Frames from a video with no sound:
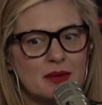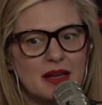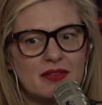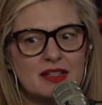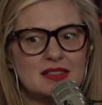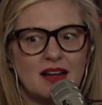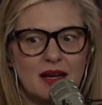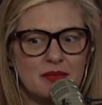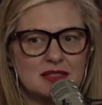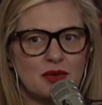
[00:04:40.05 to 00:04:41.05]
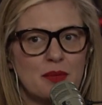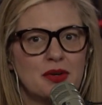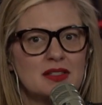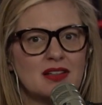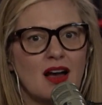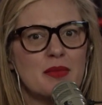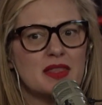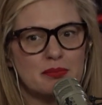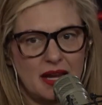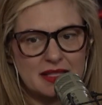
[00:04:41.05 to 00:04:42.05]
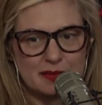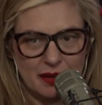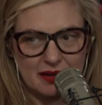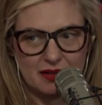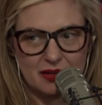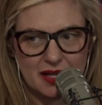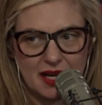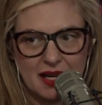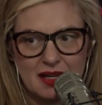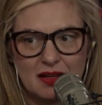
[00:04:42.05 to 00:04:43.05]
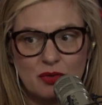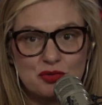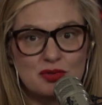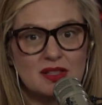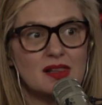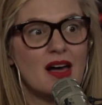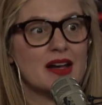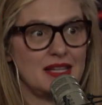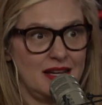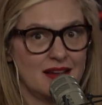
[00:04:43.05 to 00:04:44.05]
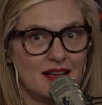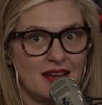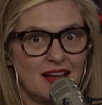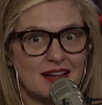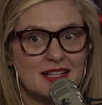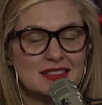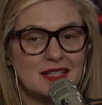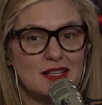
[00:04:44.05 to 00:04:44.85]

up every time. So I put Tom in the basement. Okay. Which was lucky. Because